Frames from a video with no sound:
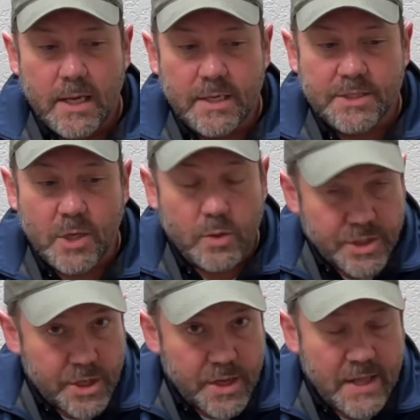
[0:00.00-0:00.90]
So it's a
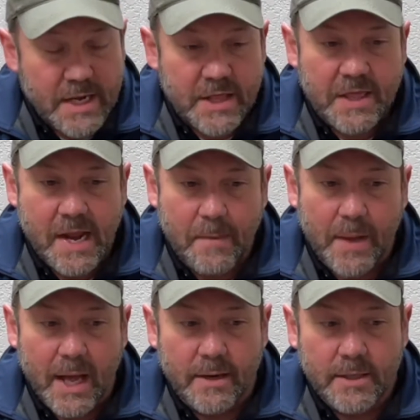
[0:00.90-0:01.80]
good thing to think
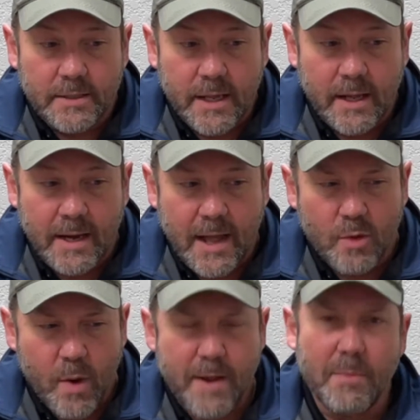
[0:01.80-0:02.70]
about. Now, the
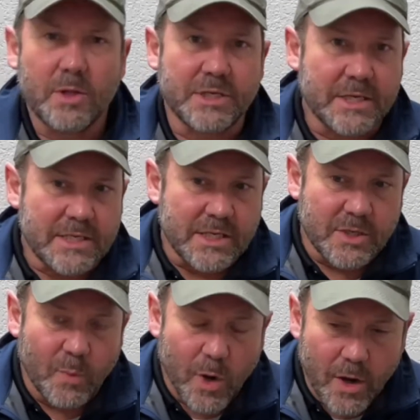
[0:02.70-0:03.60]
way a mulching
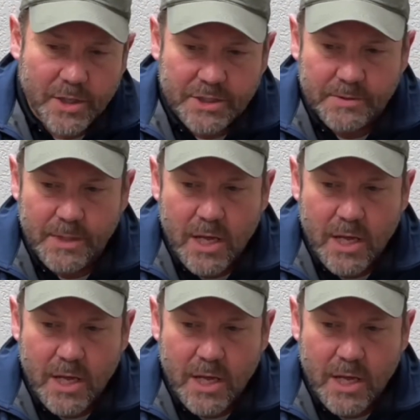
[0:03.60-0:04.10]
system works,